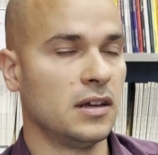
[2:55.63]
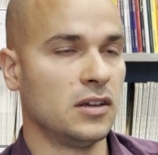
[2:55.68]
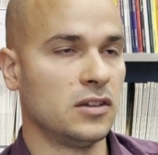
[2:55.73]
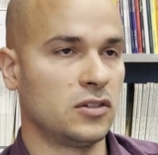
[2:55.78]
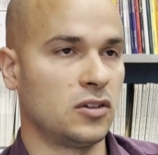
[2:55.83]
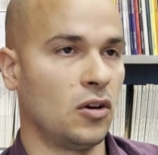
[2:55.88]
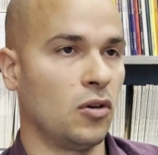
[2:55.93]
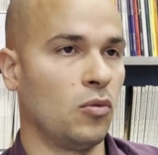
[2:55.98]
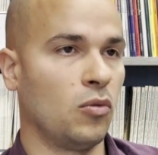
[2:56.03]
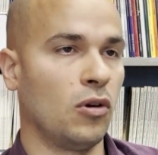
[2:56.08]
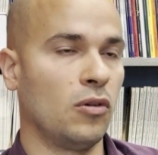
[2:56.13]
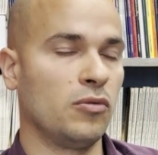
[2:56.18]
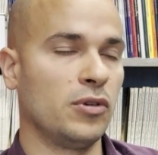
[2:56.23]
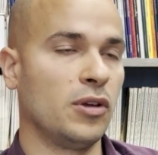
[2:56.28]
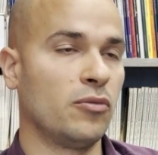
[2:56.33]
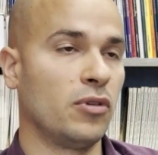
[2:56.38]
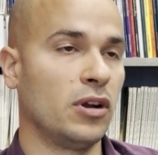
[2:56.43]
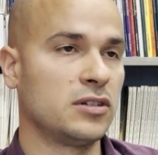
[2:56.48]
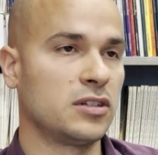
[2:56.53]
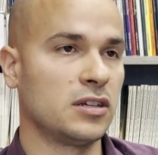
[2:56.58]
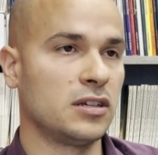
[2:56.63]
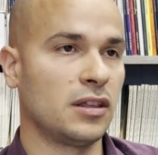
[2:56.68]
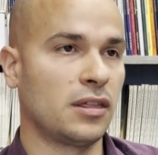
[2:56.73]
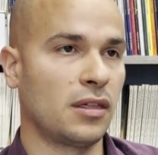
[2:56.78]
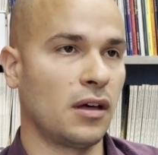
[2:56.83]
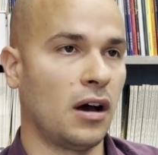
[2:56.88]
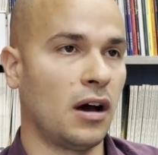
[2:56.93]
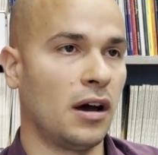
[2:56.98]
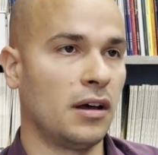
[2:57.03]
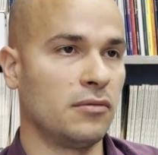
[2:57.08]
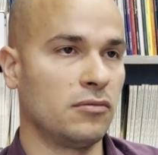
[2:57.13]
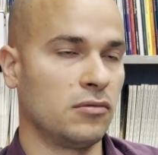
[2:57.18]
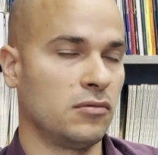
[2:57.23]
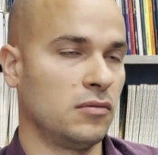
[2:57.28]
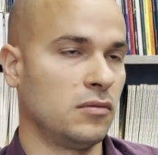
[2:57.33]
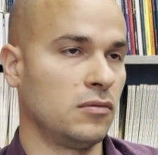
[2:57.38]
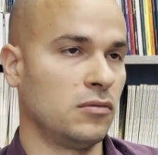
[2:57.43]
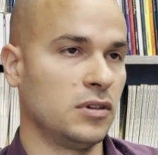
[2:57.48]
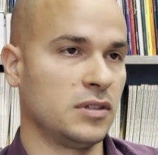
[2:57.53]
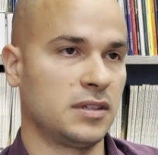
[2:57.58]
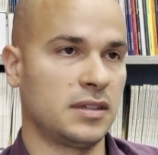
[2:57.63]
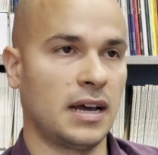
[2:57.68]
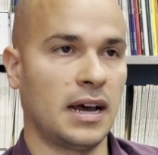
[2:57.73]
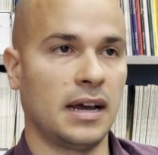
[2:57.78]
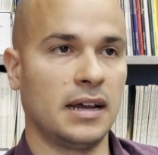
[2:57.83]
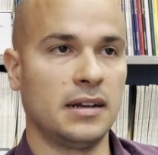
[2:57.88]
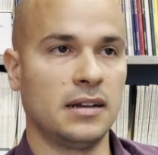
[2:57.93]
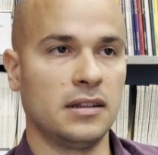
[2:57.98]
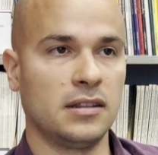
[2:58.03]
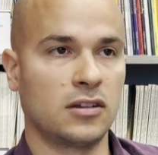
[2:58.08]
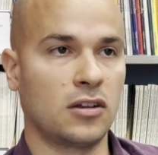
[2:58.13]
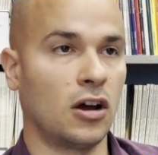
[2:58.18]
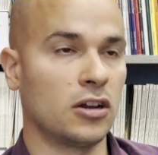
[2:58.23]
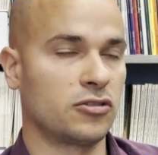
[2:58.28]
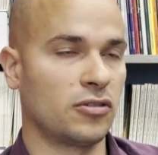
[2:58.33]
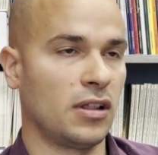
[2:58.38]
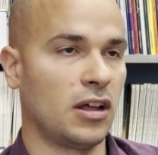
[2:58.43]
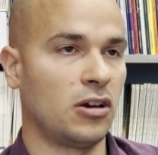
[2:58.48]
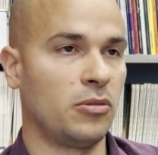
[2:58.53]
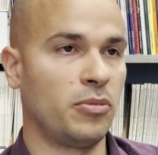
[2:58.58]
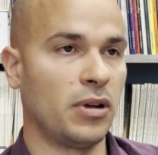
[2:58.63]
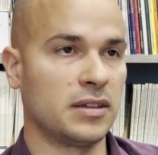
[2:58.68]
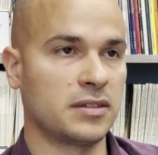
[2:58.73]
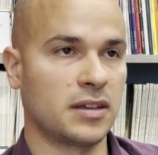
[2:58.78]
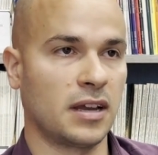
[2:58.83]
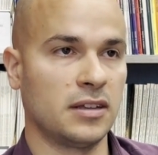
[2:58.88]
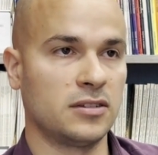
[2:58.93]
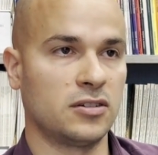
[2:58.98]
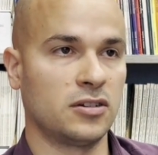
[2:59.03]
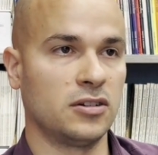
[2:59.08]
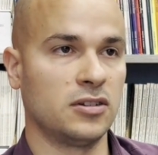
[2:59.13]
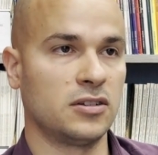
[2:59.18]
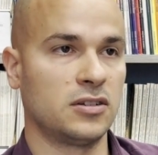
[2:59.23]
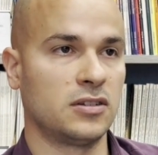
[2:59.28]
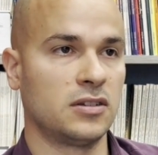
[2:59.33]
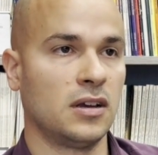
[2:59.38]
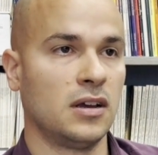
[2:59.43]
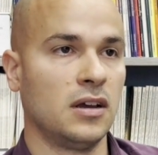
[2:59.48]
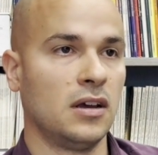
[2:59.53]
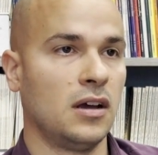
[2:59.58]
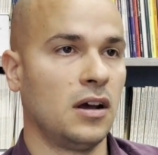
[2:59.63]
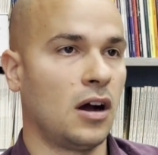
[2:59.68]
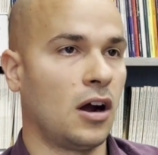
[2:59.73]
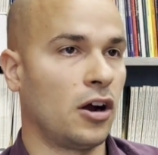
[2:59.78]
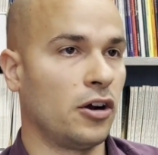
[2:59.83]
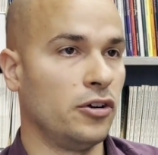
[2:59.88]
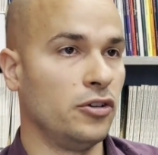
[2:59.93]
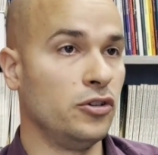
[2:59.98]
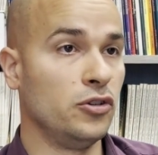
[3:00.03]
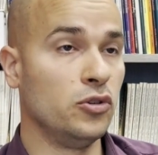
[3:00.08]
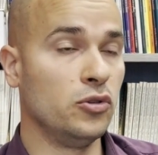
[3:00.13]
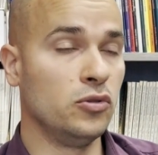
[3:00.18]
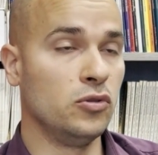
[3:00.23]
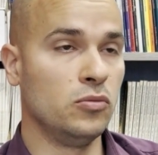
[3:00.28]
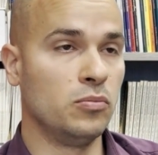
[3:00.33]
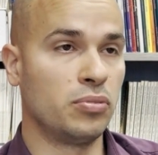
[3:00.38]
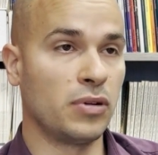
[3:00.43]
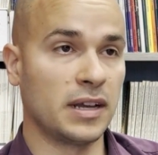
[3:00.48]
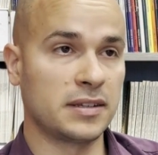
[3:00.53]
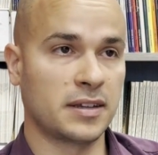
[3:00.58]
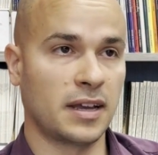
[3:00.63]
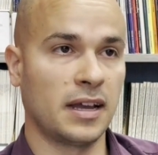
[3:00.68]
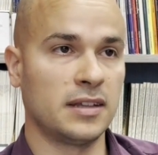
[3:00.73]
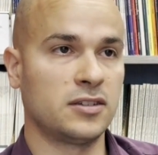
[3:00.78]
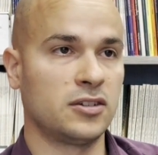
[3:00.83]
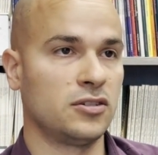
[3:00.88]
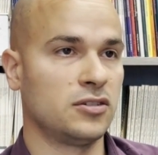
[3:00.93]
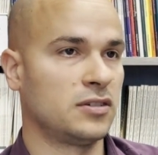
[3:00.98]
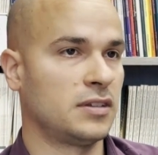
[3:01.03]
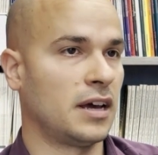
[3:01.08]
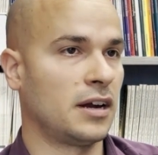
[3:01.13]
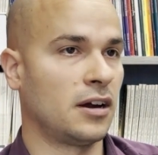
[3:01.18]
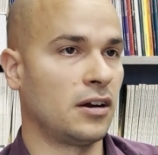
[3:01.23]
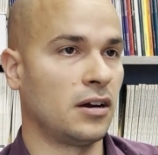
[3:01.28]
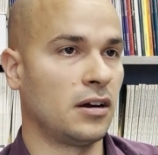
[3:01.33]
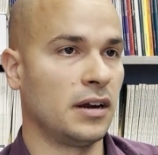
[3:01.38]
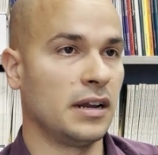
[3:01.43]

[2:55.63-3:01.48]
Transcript: So what we originally thought was that contralateral breast cancers are new breast cancers that are